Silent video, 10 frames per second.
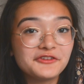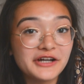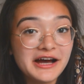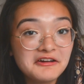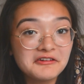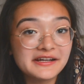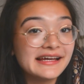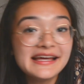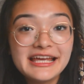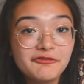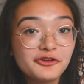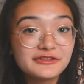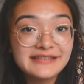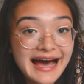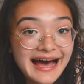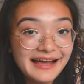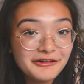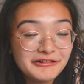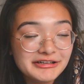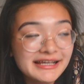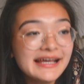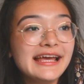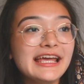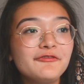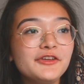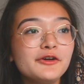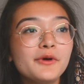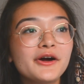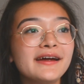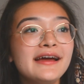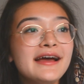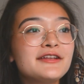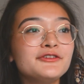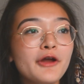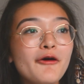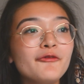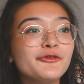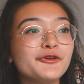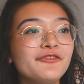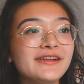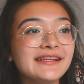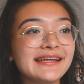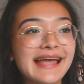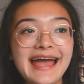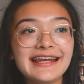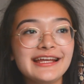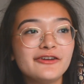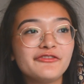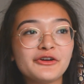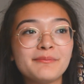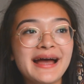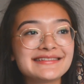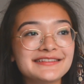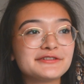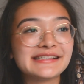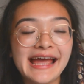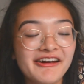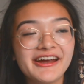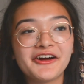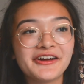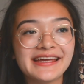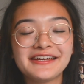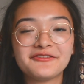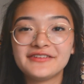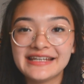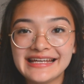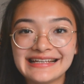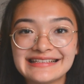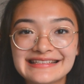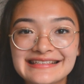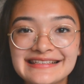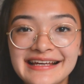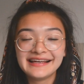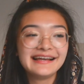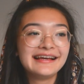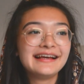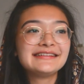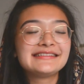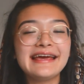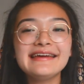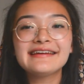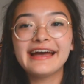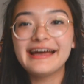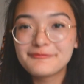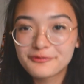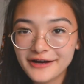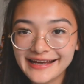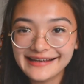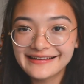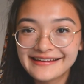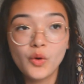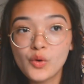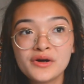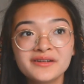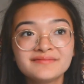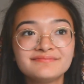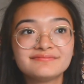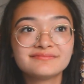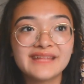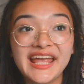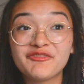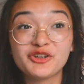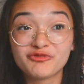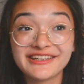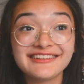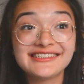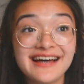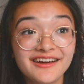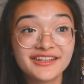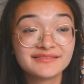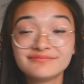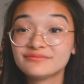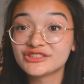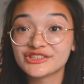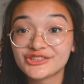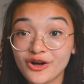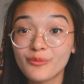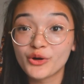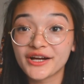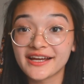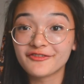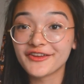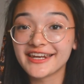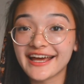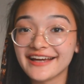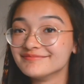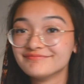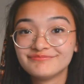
you're hungry, if you're tired, if you are not fulfilling any of your Maslow's hierarchy of needs, take a break. Or if you're really tired, just stop working for the day.